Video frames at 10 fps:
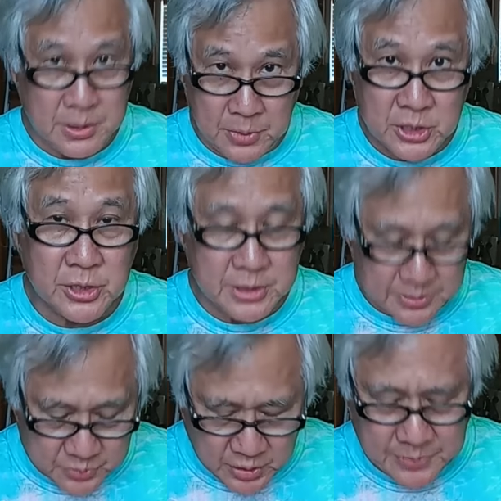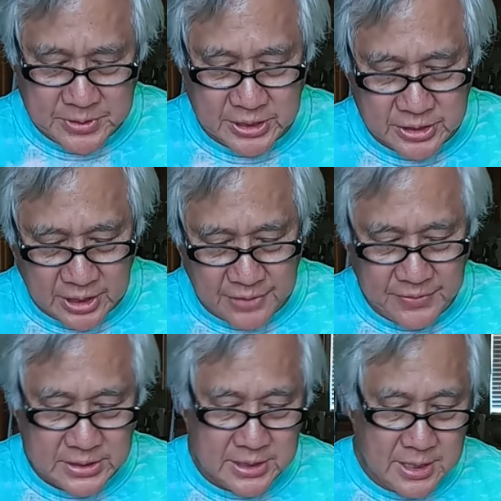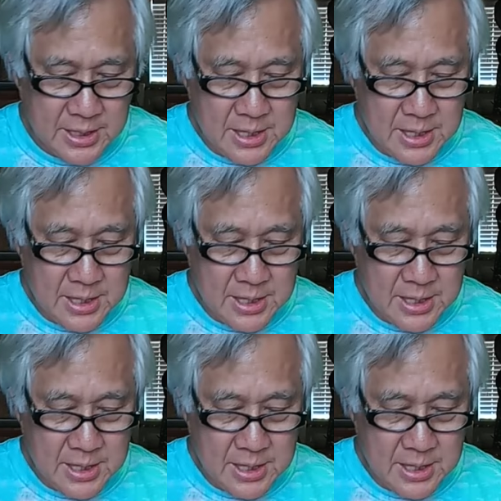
commercial subscription service.